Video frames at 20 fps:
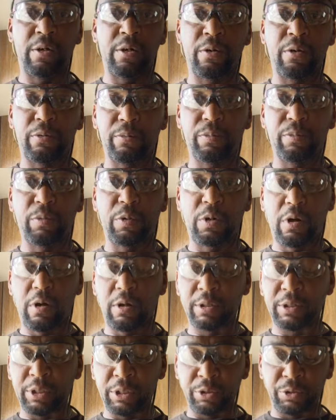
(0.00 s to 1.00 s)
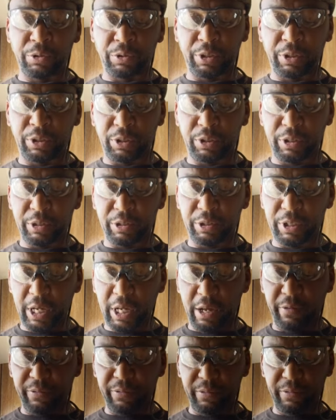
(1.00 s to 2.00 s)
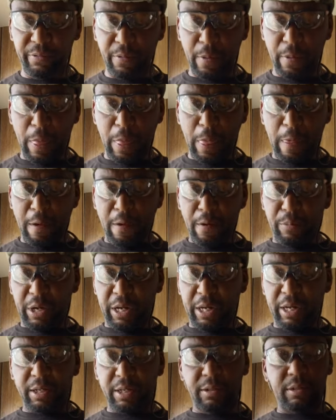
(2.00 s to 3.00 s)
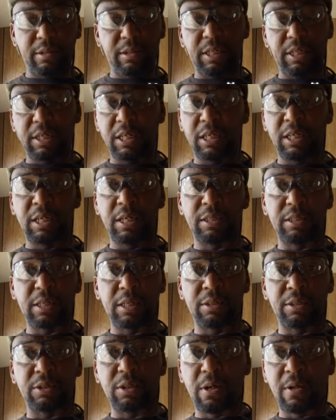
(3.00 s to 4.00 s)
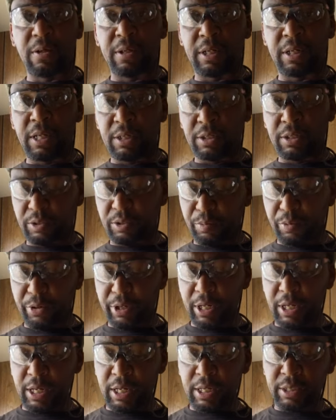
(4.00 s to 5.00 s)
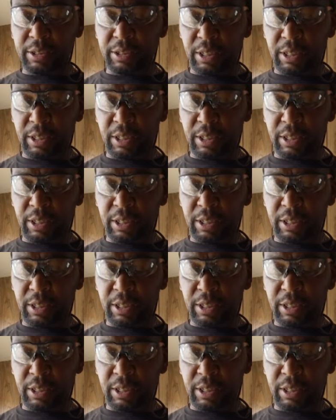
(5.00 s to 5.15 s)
cause injuries to yourself. But the installing these are pretty easy.